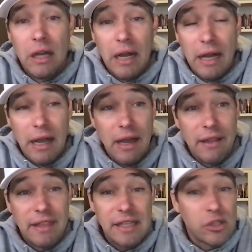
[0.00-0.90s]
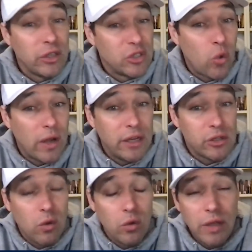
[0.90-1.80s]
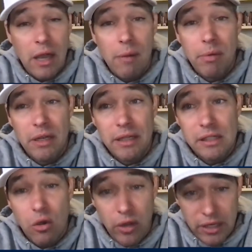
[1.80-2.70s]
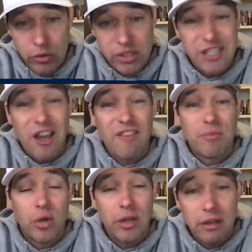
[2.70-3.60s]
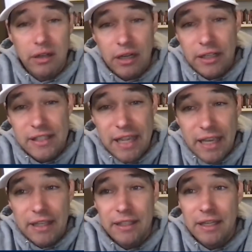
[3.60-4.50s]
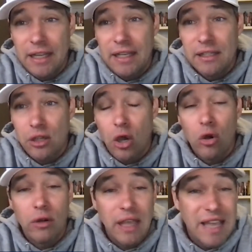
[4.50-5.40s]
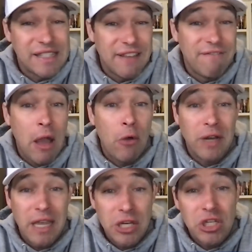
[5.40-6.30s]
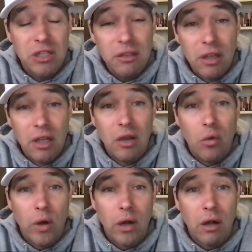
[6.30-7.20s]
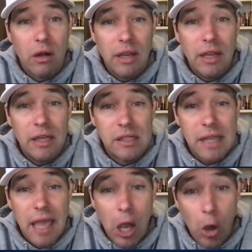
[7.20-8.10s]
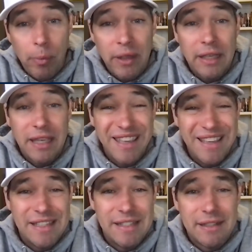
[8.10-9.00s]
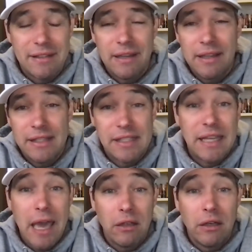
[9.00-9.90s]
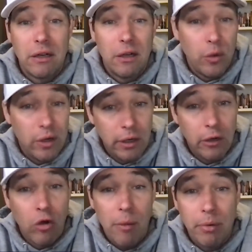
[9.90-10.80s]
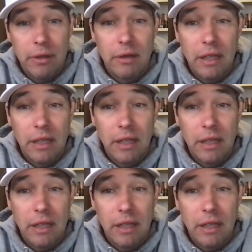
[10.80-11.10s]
I think he's only 20 years old now, but he's going into a sophomore year at Gonzaga, and he is already has a foundation where he's helping kids in the Seattle area where he grew up.